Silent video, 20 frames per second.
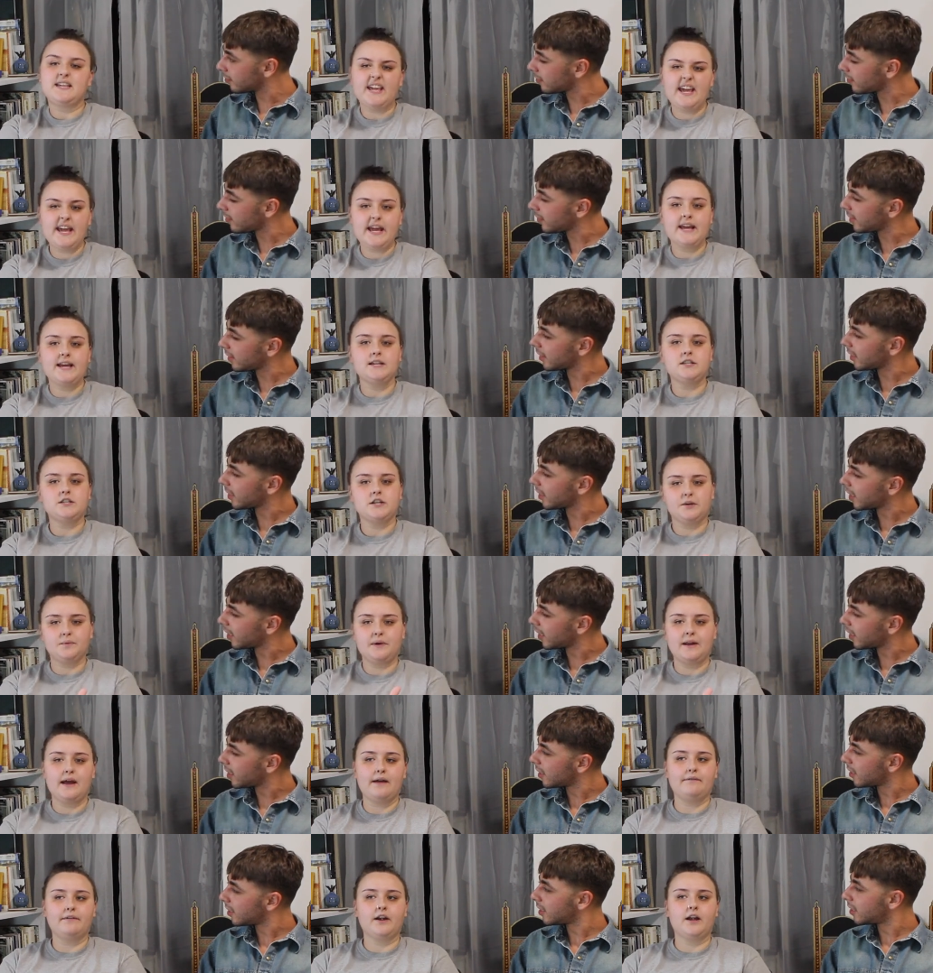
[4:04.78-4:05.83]
Speaker 1: kids or
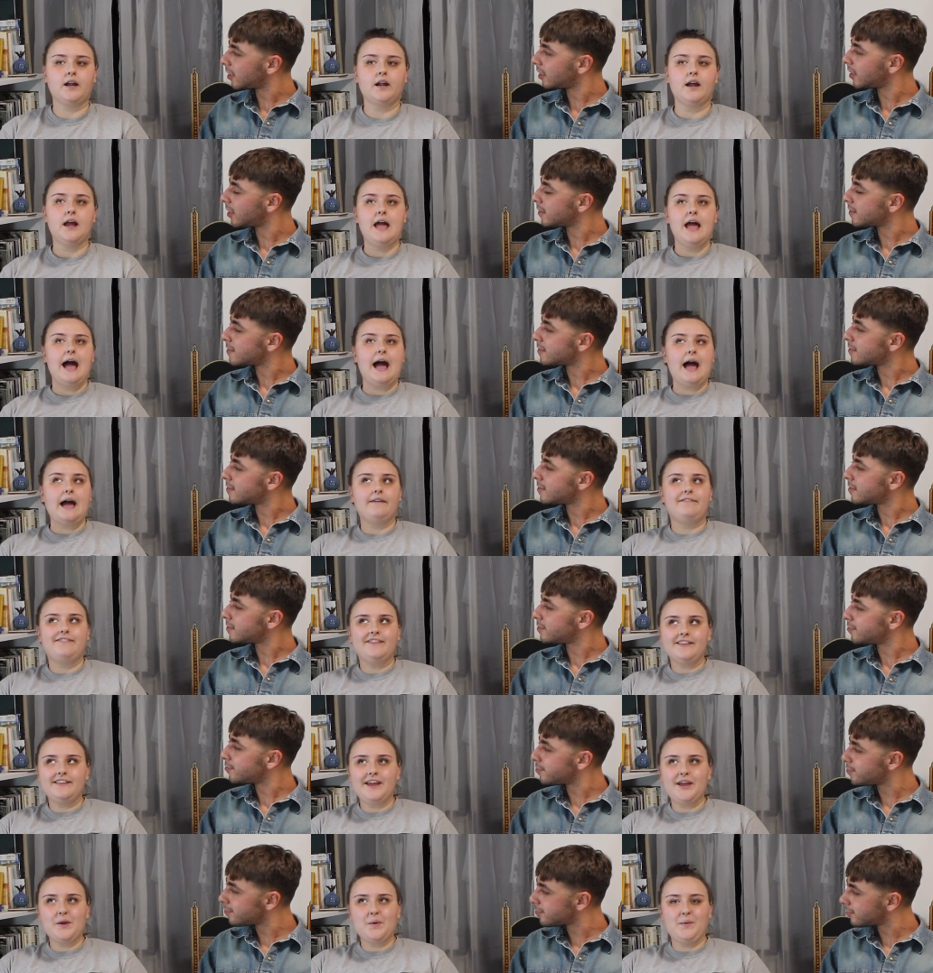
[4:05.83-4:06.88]
whatever i
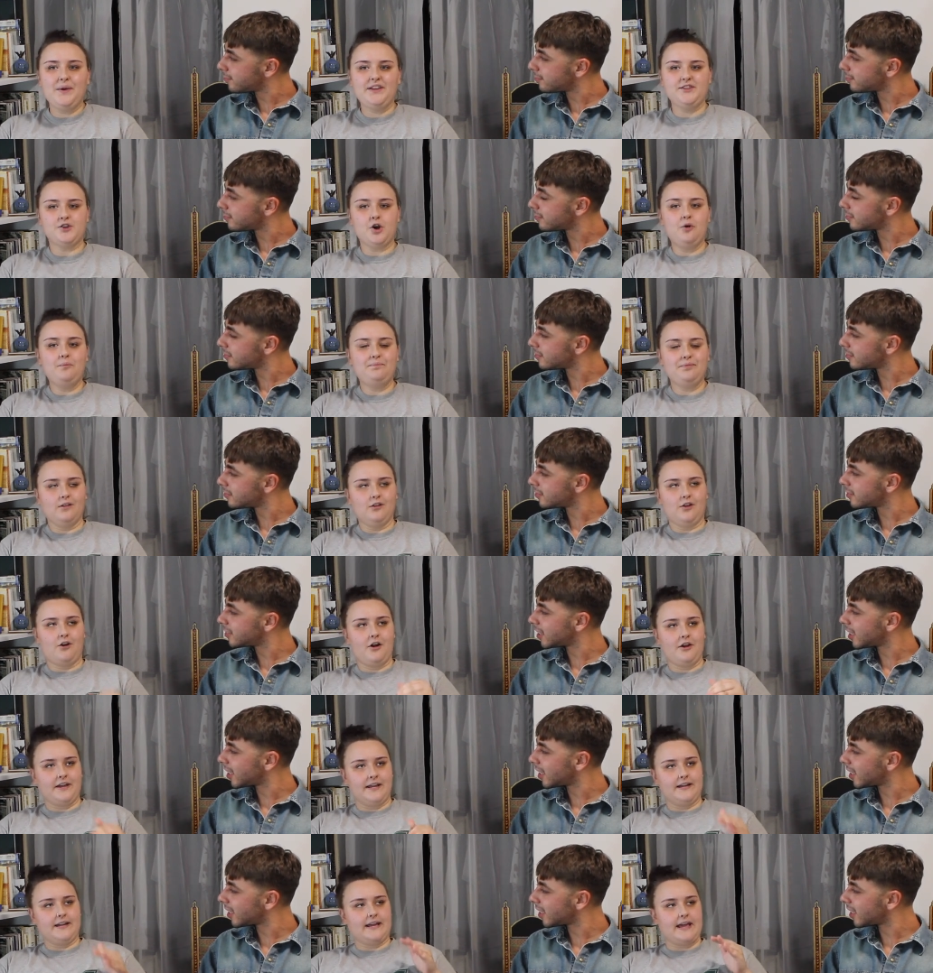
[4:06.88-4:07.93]
feel like we don't
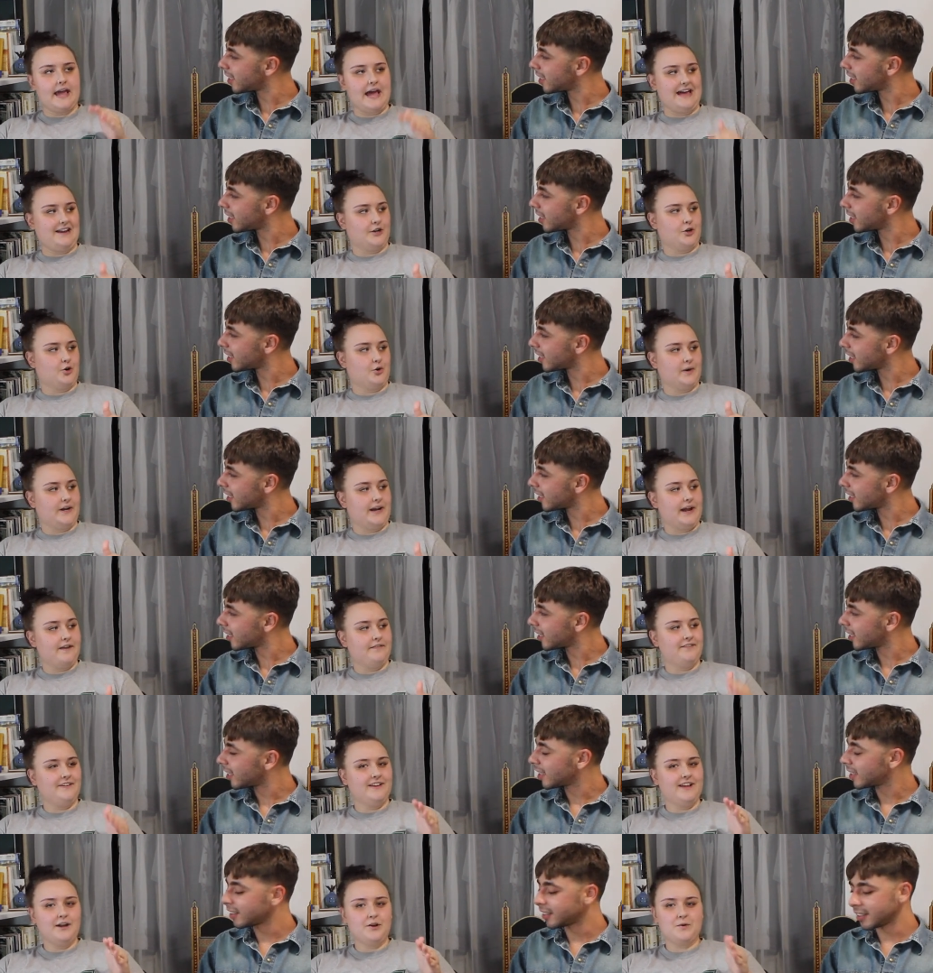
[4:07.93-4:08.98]
belong in a category i
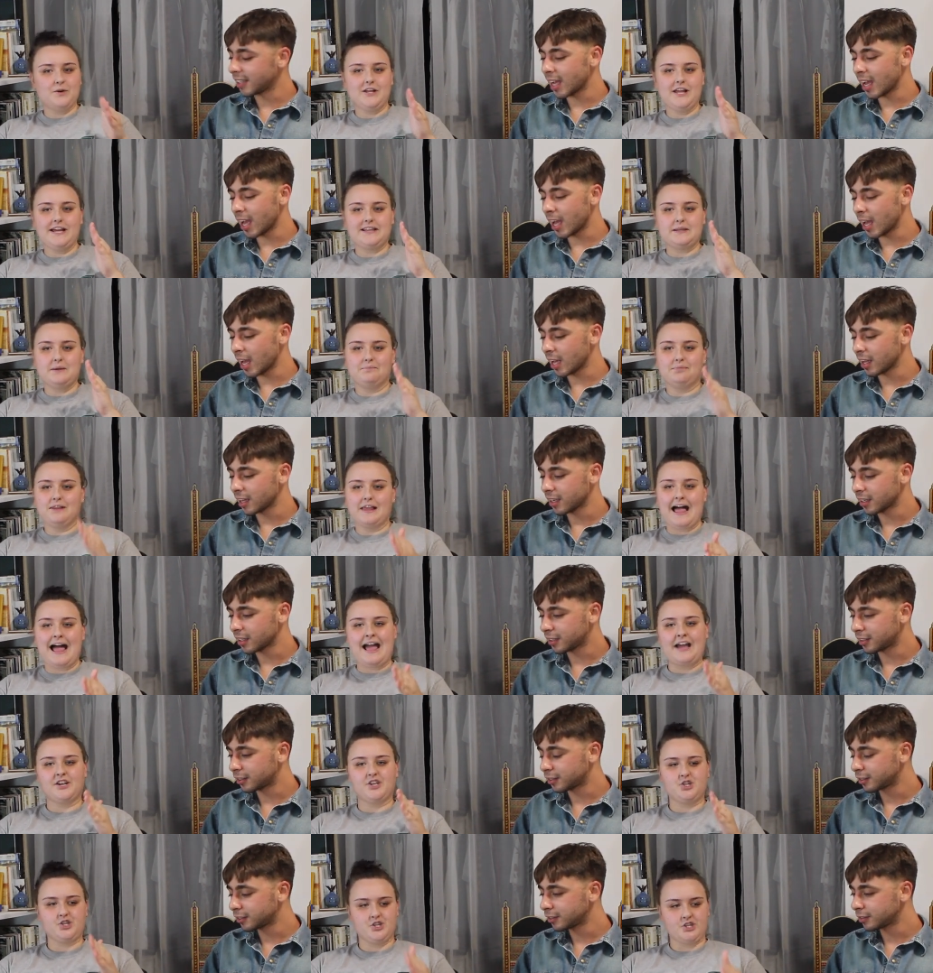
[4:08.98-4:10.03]
feel like we're yeah. like the
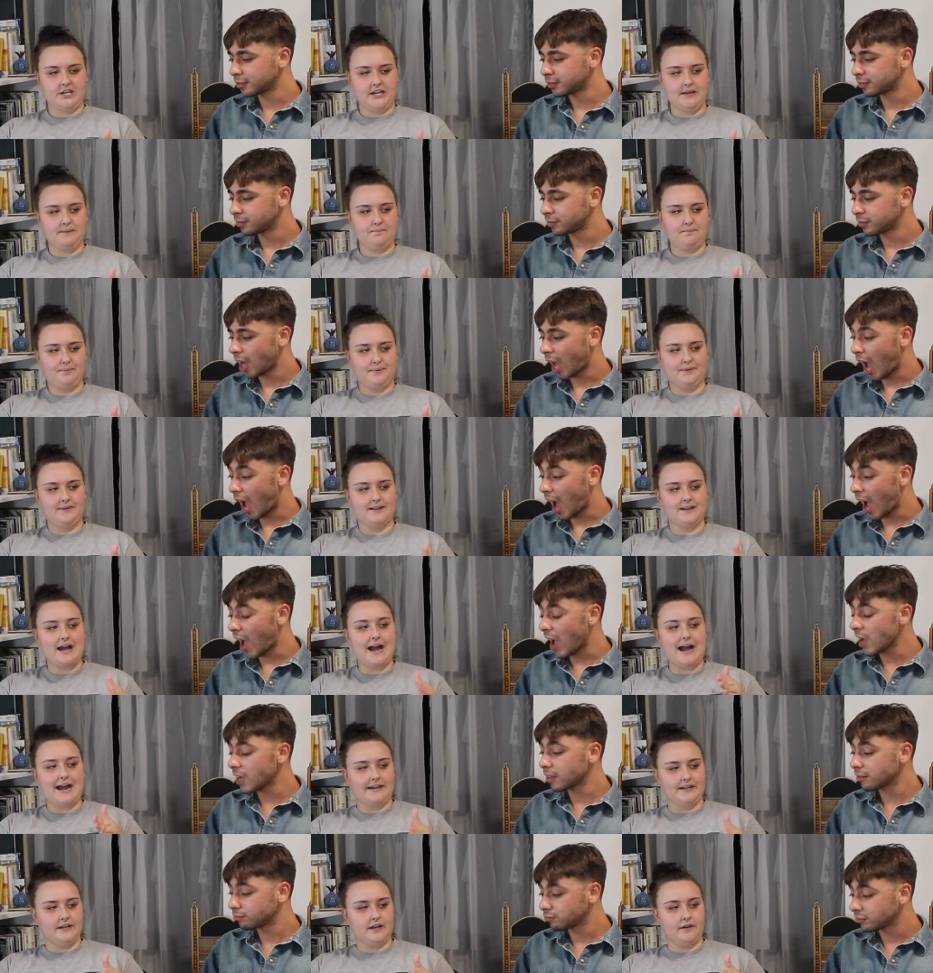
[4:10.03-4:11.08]
black sheep
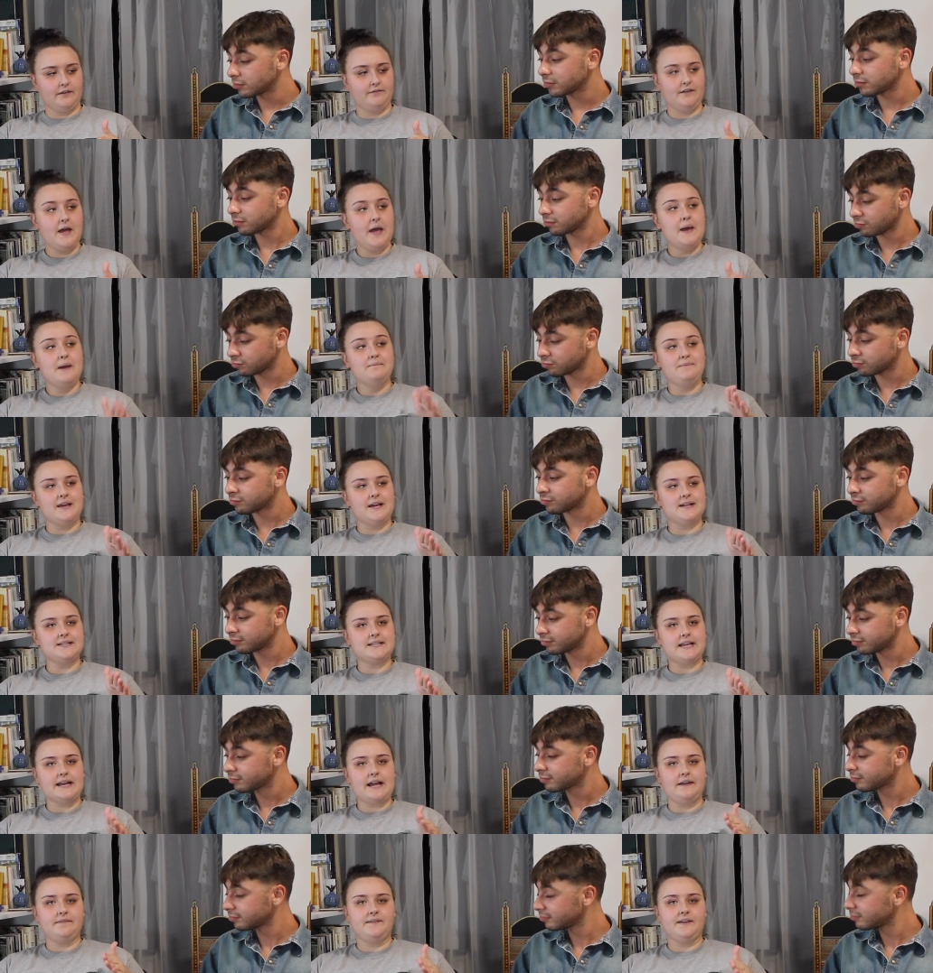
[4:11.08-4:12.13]
kind I, of mm. because
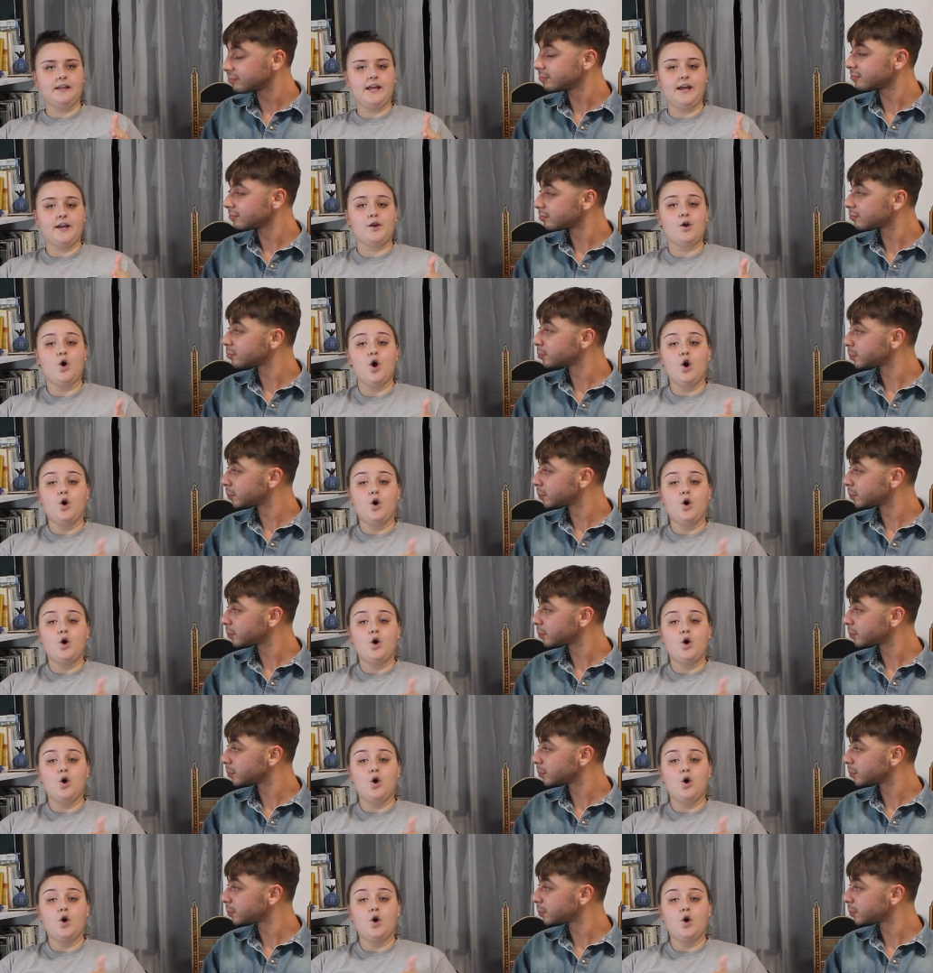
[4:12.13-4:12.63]
like I feel like